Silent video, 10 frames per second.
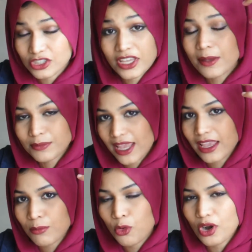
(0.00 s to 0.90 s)
keep
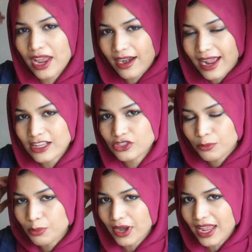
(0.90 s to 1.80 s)
taking more hair as
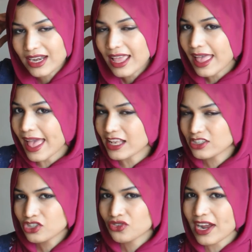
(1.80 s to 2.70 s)
you braid, and
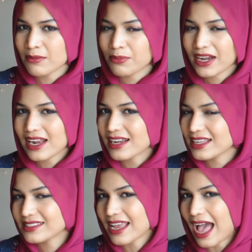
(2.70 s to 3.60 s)
just try and braid at least